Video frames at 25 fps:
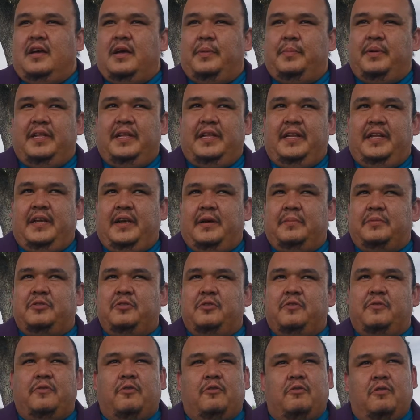I've been leading up
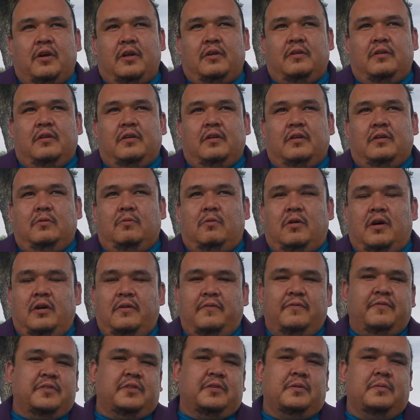to it for quite a
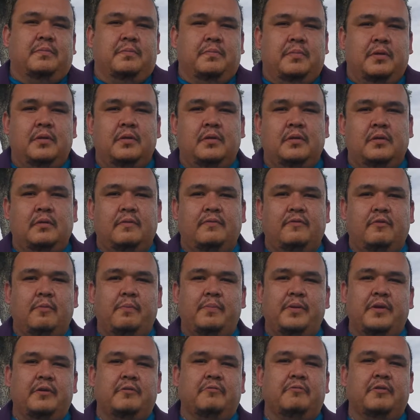while for
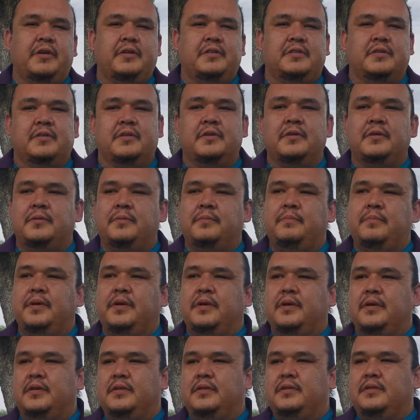a big reason,
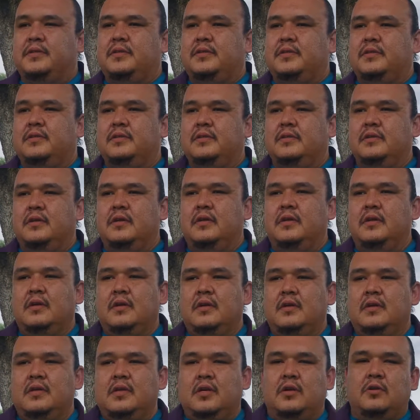because
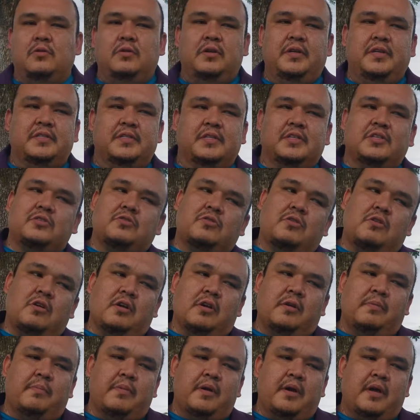not only is it
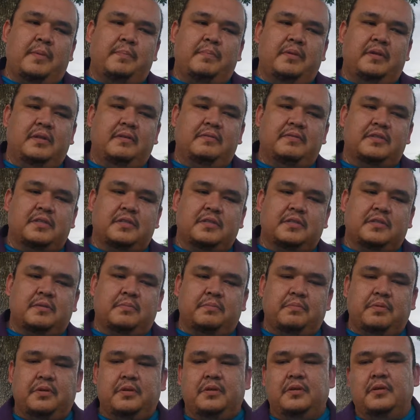strong in my belief
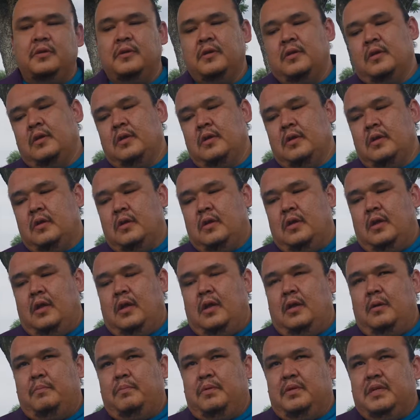system, but
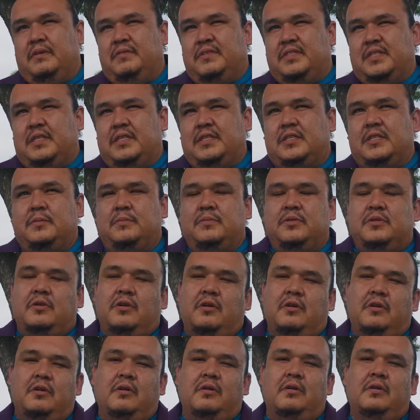belief systems
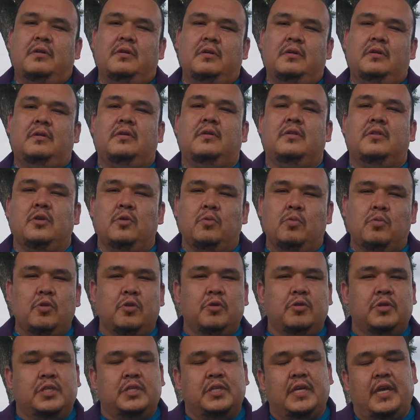are the
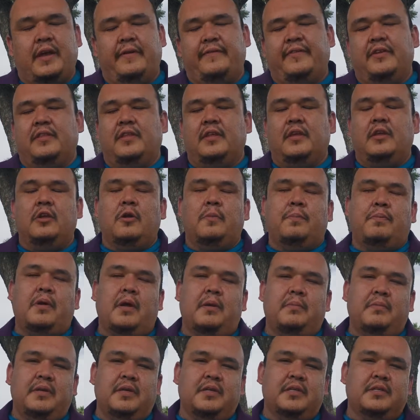root to everything you're
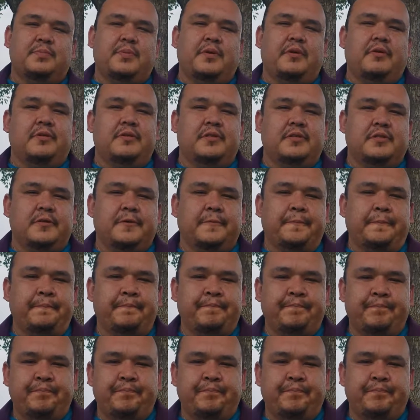probably experiencing.